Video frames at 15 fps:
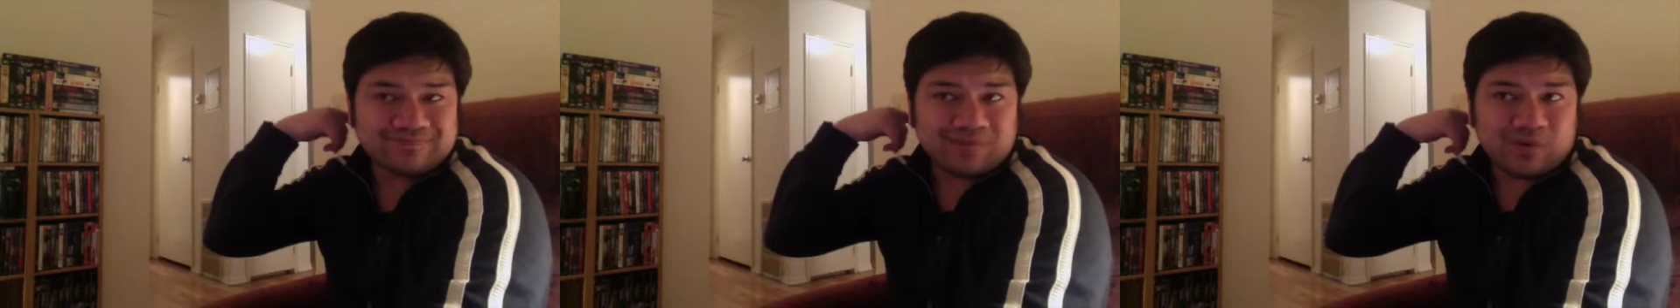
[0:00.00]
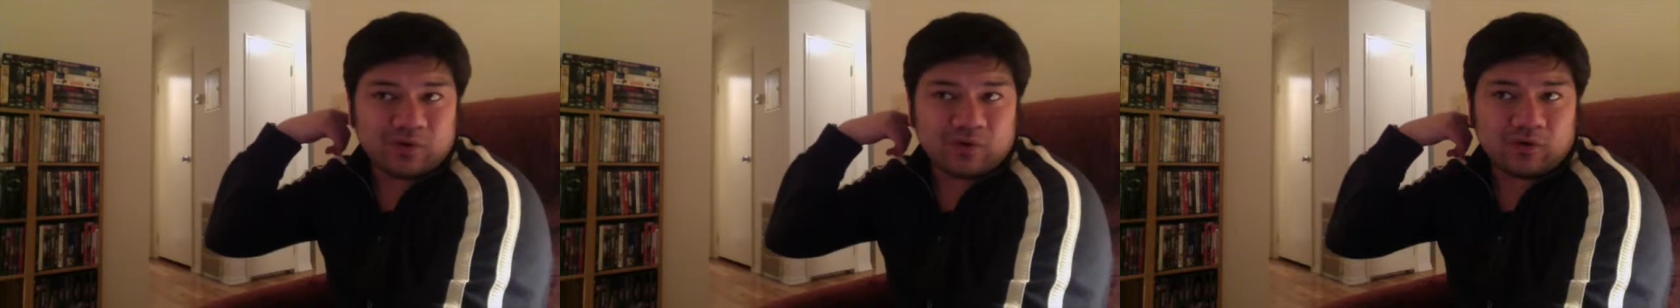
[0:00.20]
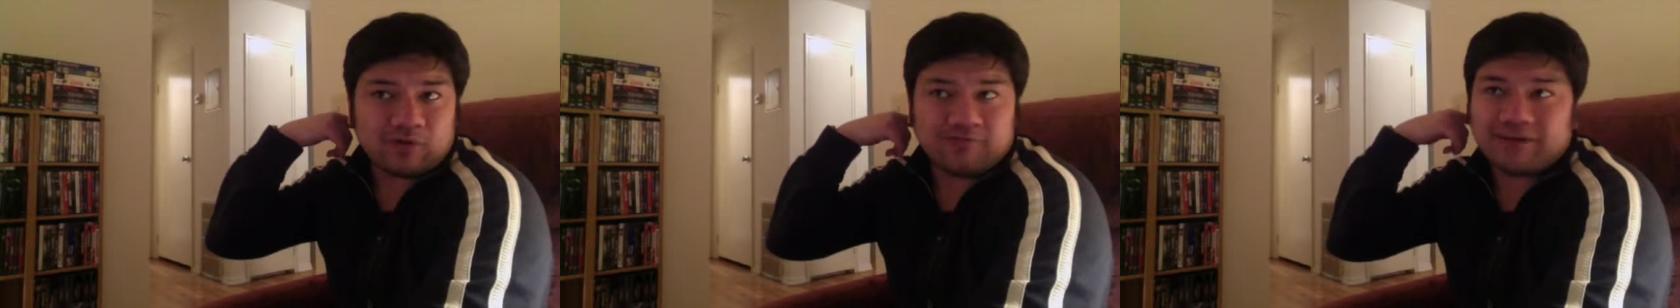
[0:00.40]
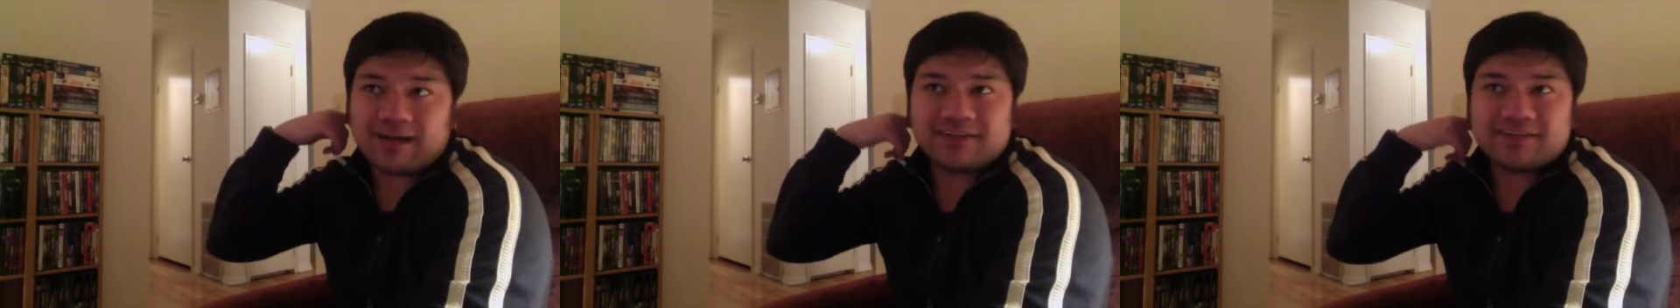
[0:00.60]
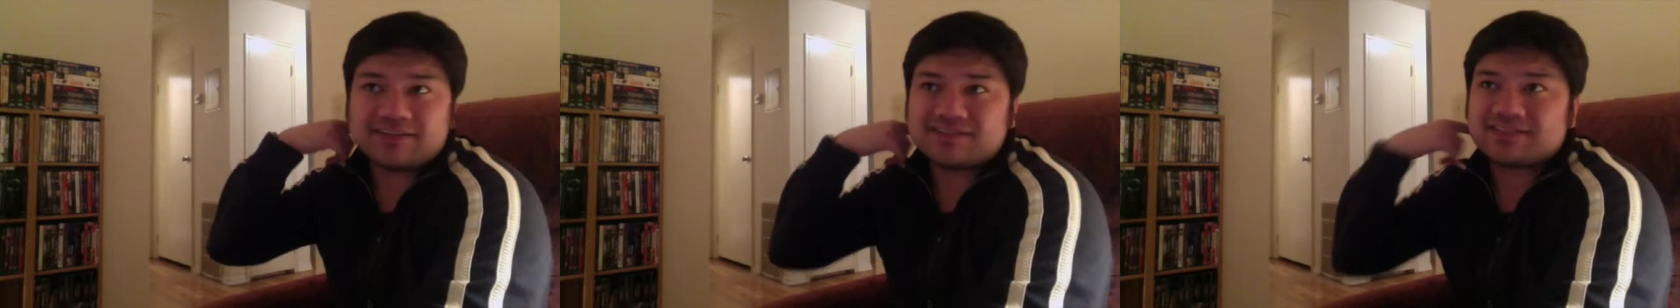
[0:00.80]
or
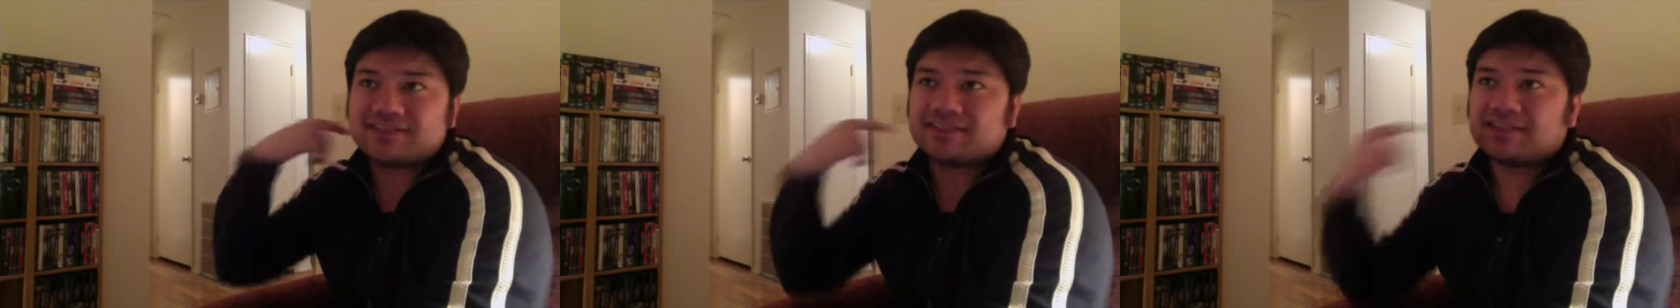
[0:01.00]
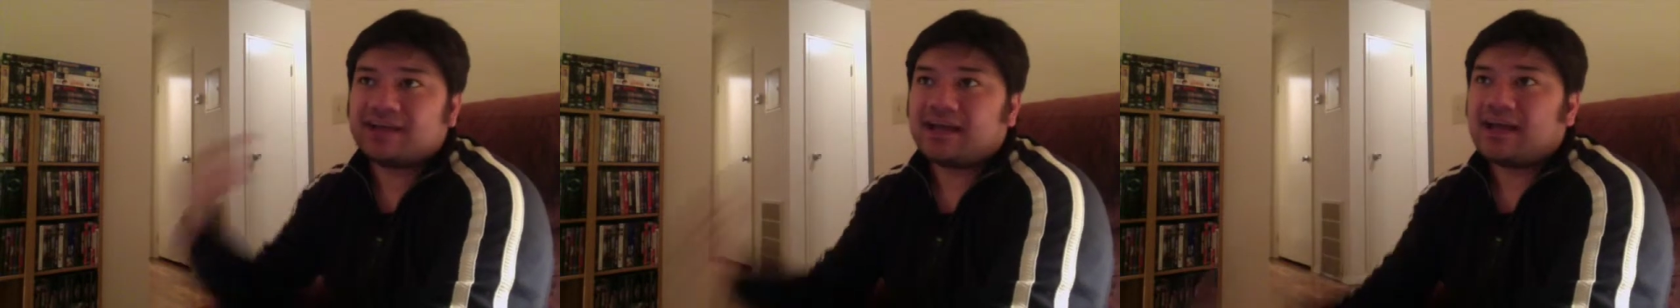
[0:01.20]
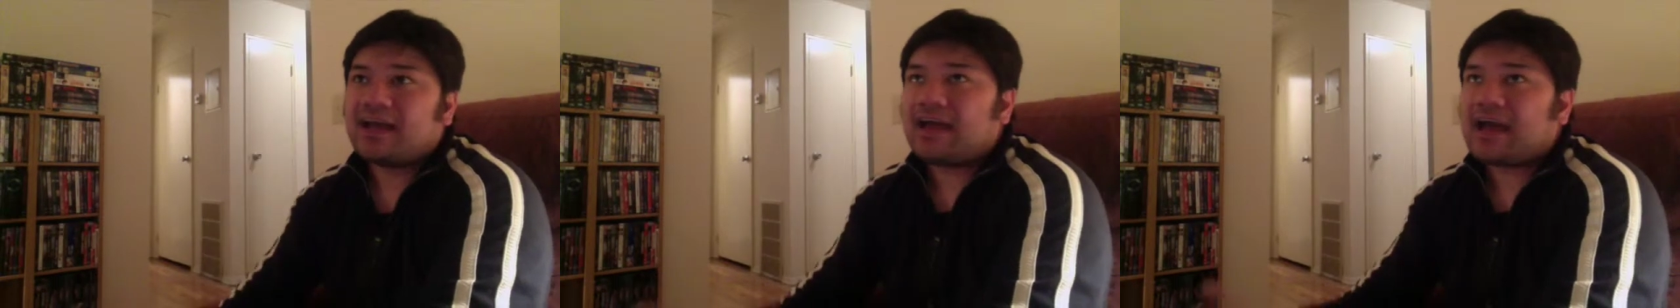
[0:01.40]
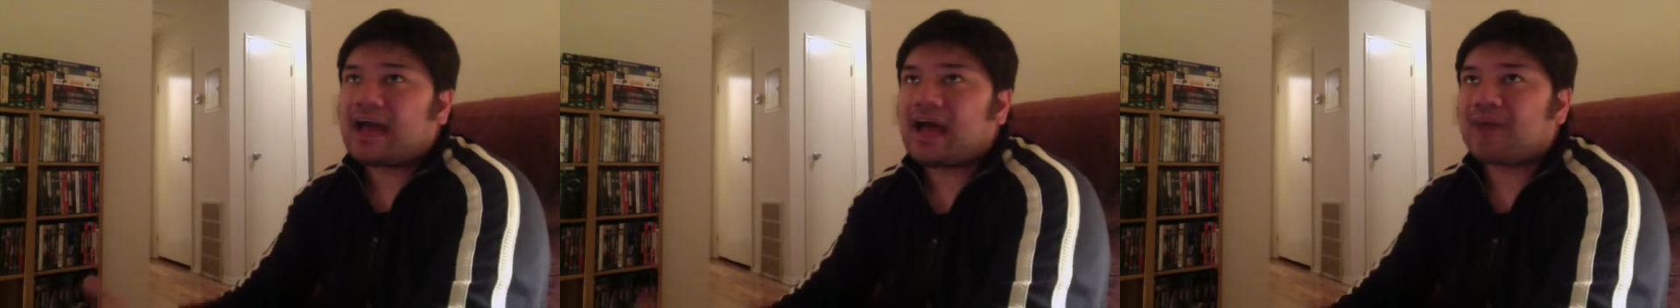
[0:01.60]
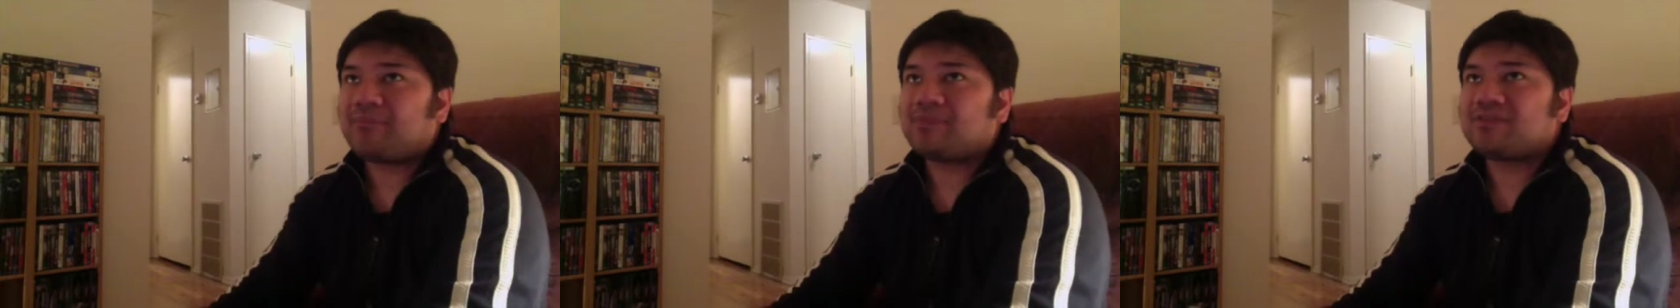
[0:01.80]
violence
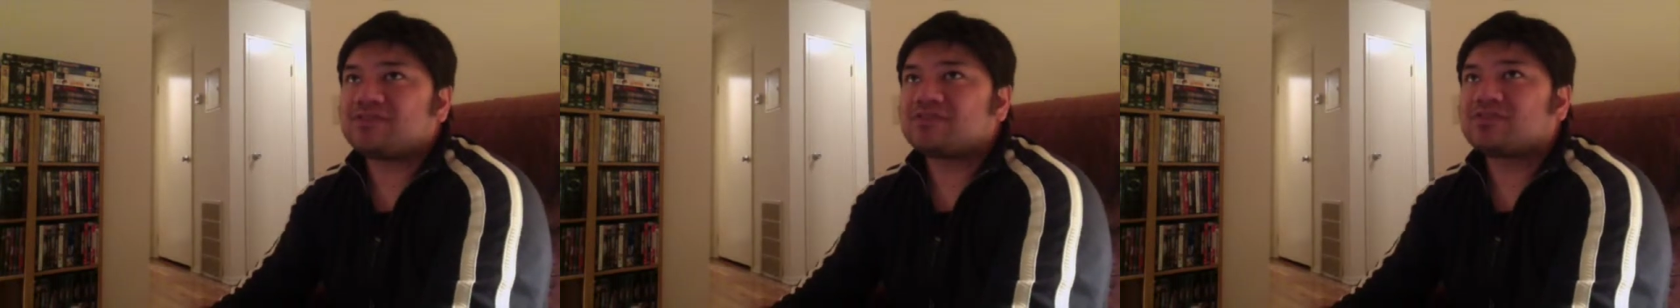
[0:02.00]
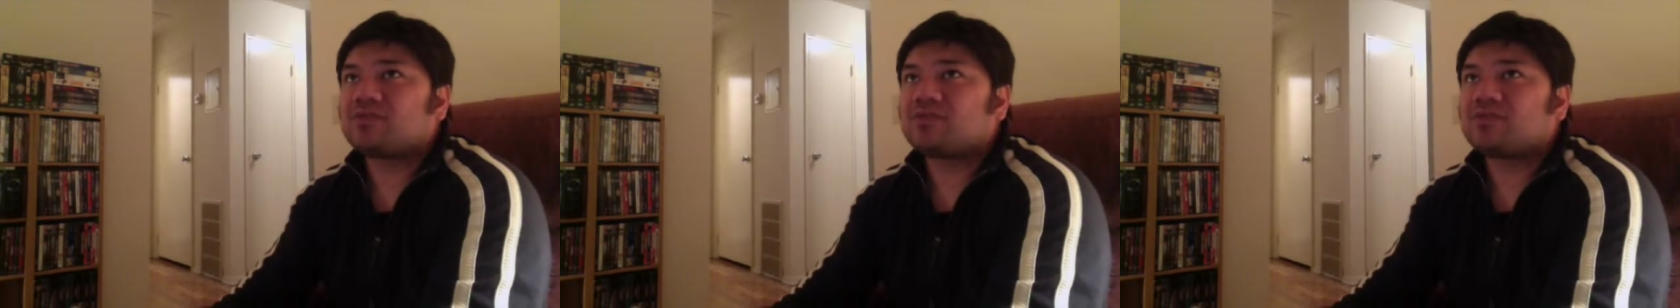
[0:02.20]
happens